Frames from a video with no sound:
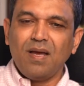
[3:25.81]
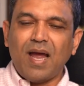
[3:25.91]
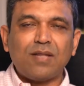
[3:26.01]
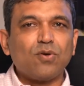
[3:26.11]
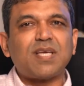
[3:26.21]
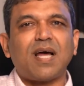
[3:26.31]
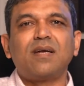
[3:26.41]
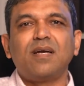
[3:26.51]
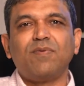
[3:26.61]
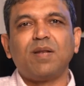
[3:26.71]
And those
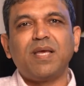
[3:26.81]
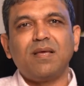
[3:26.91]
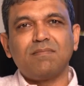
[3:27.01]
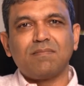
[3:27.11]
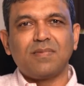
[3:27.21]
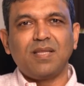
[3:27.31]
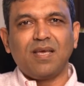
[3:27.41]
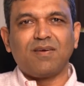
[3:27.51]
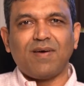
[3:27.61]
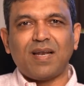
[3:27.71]
100 will be the
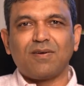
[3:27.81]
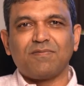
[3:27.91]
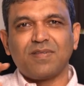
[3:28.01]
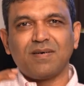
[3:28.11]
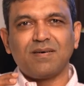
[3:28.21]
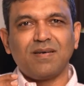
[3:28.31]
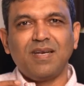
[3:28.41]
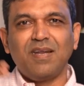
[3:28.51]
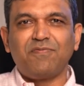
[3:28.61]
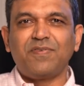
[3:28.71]
equivalent of the
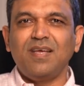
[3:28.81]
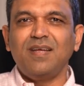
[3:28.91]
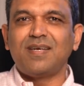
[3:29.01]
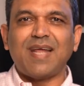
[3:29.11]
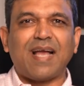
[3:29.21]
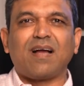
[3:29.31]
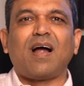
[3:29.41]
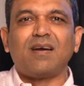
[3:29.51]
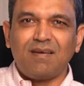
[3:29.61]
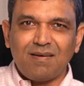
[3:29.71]
Nifty Tech
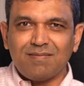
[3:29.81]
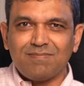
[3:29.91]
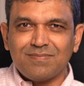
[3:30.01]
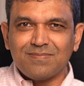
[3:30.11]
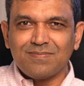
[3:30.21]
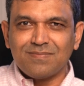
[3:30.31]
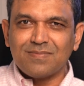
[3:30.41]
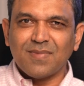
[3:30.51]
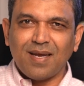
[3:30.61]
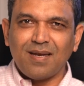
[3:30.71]
100,
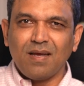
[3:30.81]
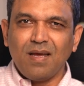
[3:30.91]
right?